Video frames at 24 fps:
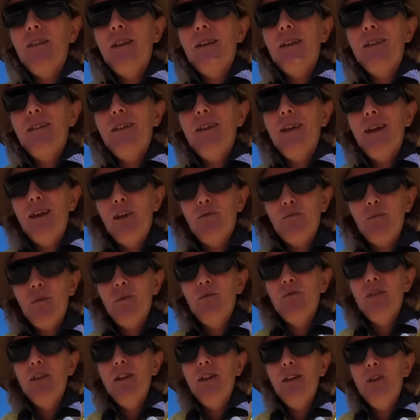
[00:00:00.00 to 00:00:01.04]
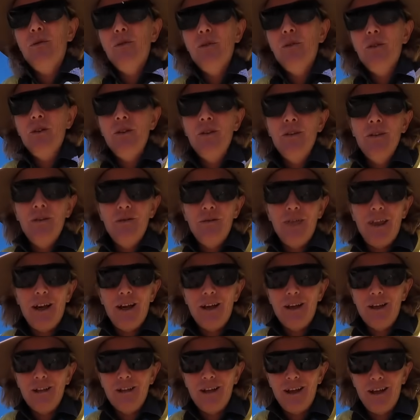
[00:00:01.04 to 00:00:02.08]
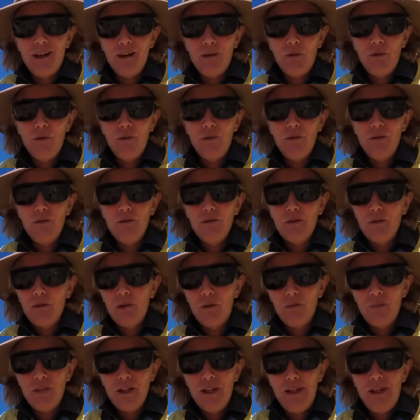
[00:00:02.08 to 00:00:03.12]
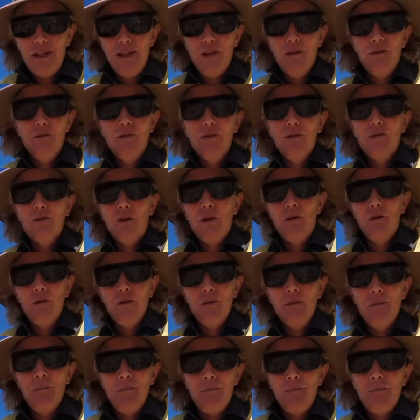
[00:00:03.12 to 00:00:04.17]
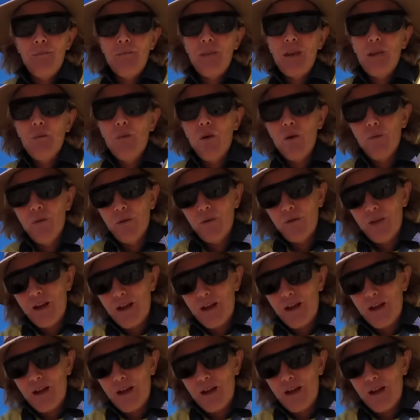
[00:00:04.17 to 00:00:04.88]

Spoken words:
that have been really good are now completely overgrown. What was